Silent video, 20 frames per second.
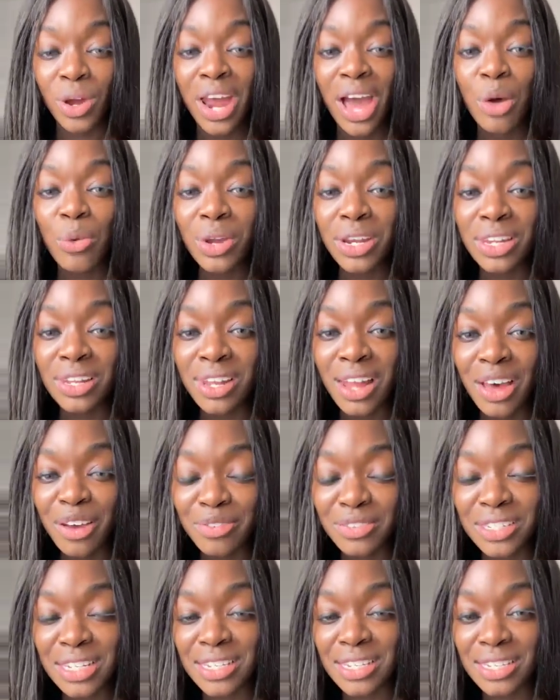What I would
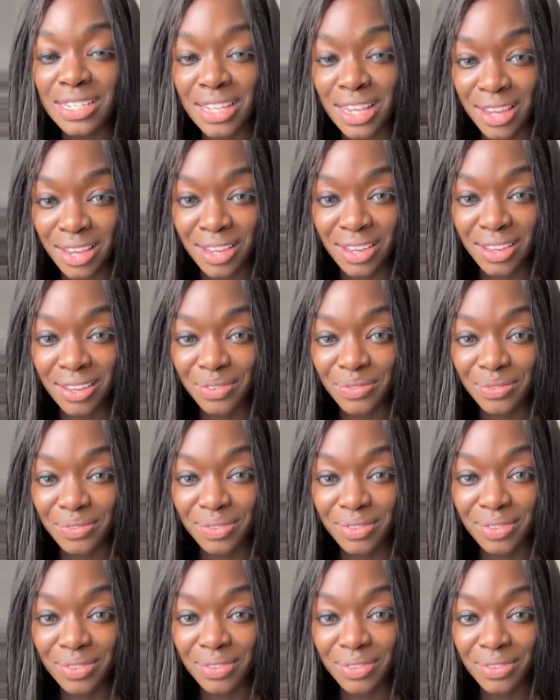love to see
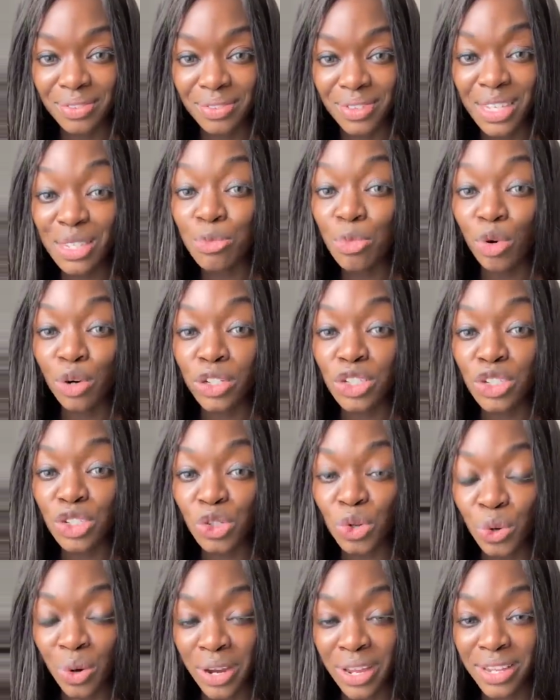is more
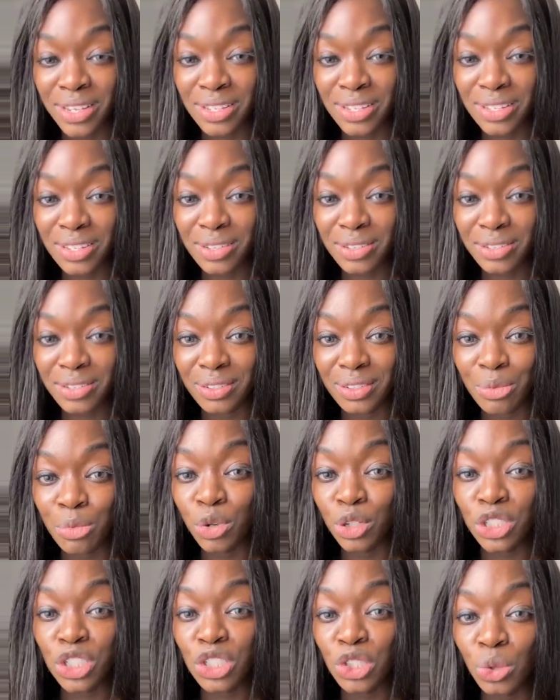stories
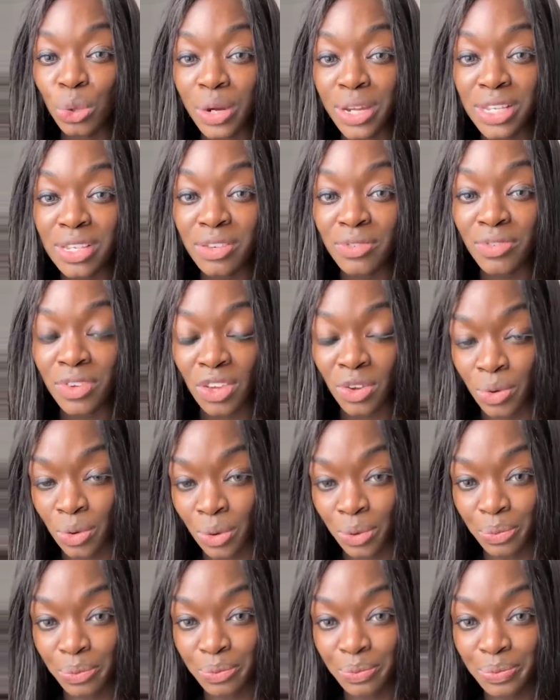of
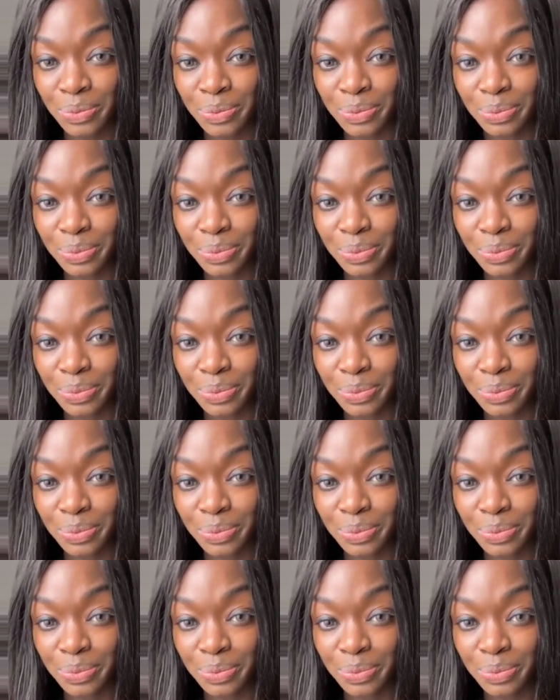you.